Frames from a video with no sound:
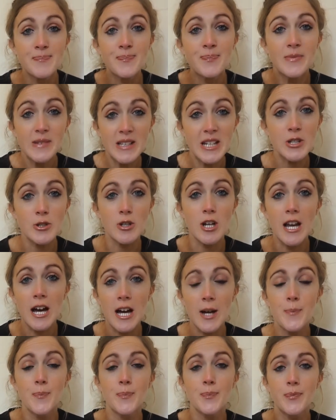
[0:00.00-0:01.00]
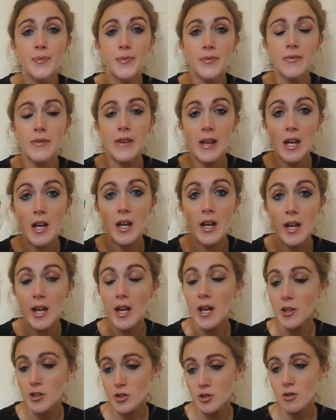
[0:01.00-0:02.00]
Literally like,
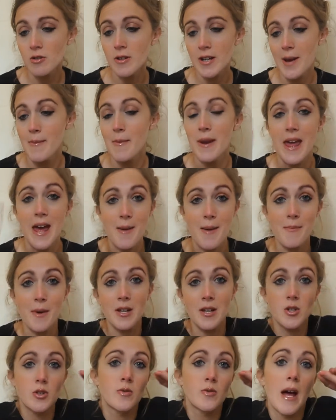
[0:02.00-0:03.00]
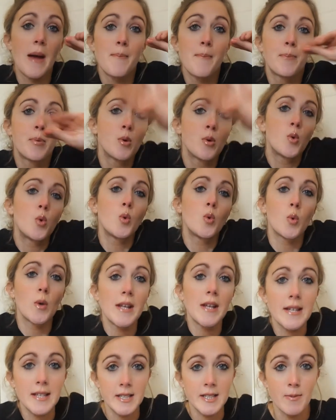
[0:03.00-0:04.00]
it saw an M&M and just like, poof,
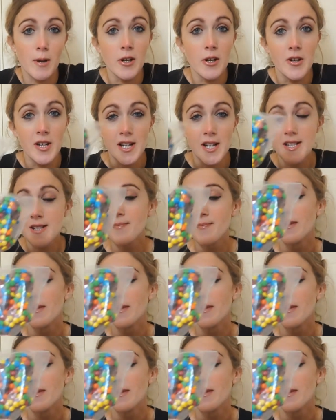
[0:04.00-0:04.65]
exploded.